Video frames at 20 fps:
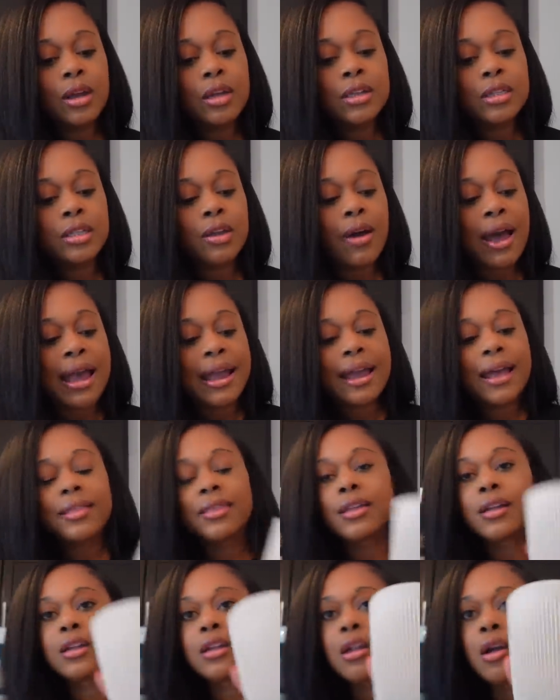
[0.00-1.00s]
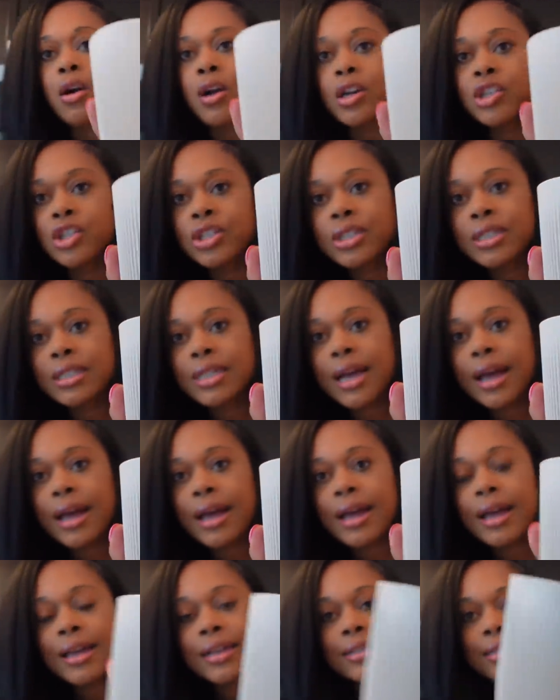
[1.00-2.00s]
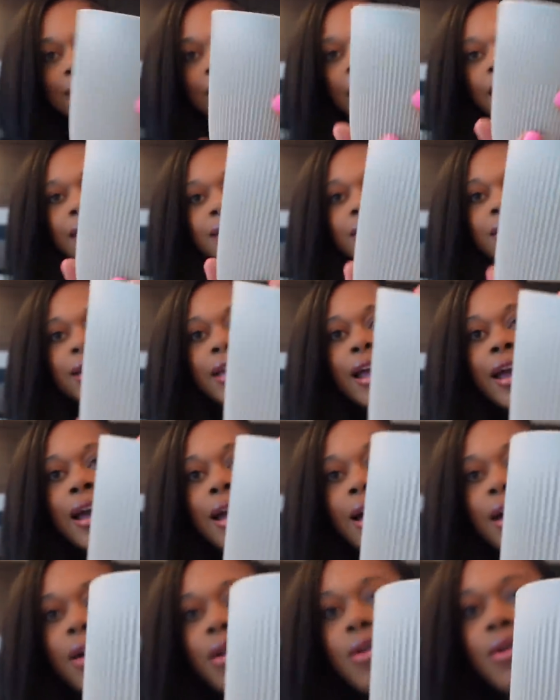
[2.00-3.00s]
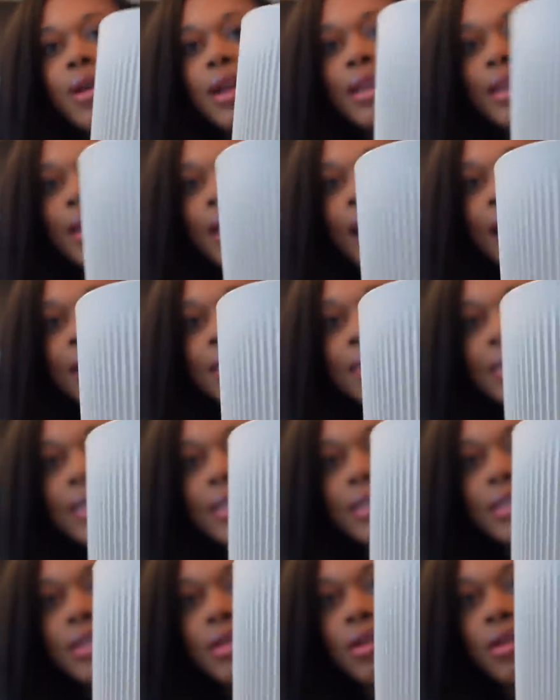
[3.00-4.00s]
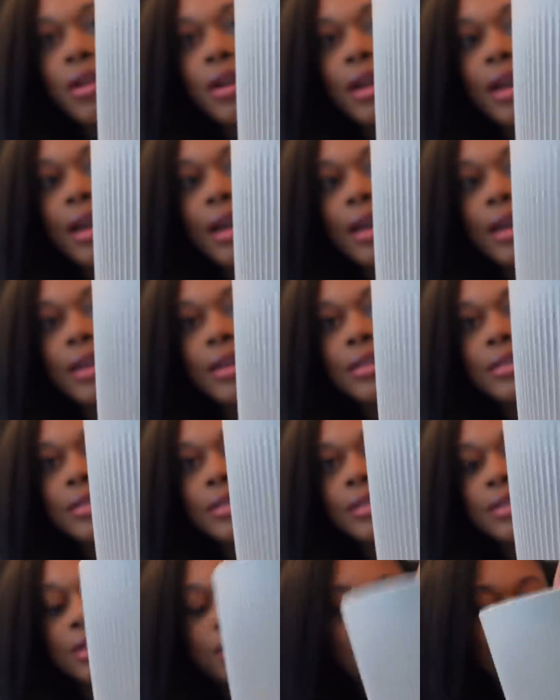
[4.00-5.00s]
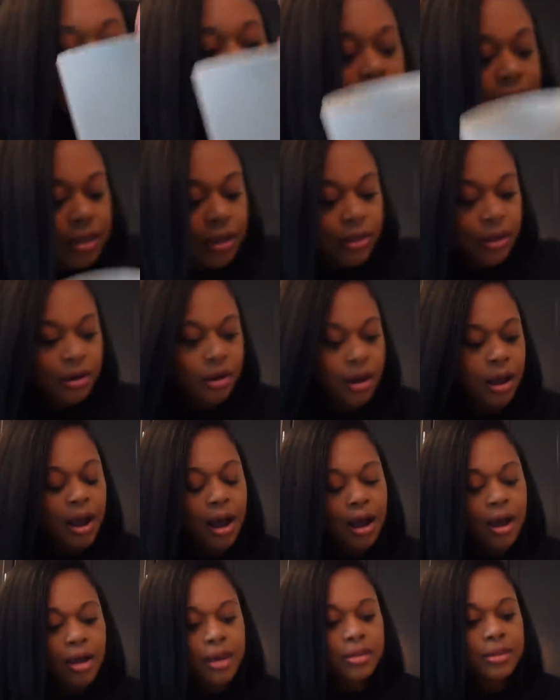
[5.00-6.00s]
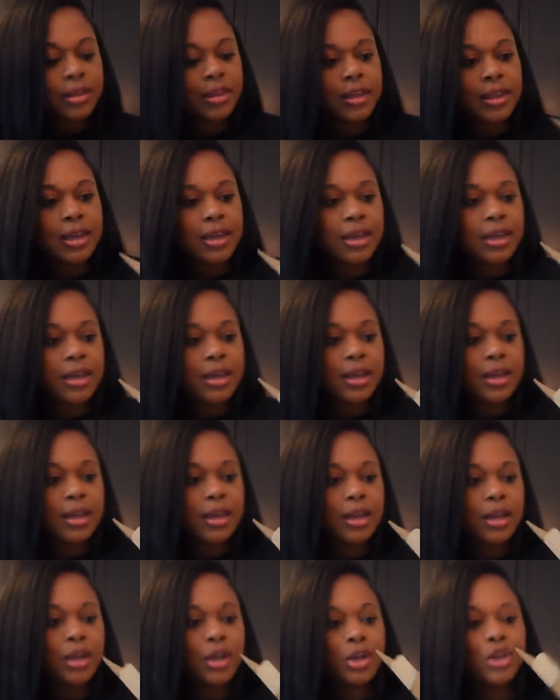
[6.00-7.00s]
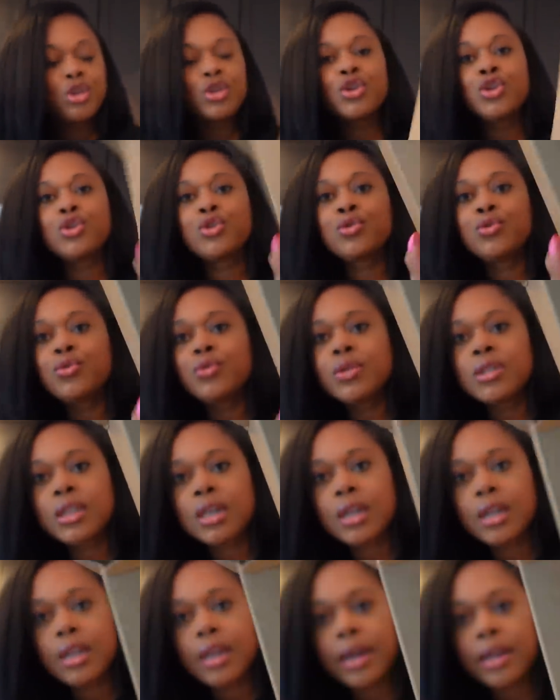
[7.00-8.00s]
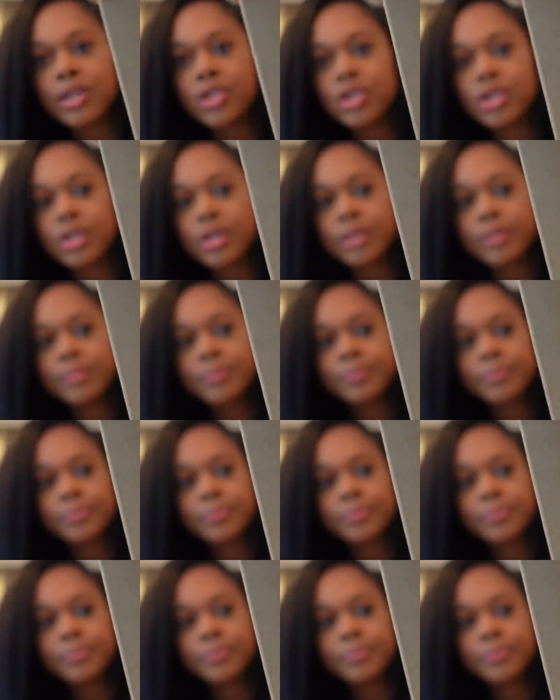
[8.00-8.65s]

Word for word: So I got the largest size and look how nice these are guys. So they're called the nude collection.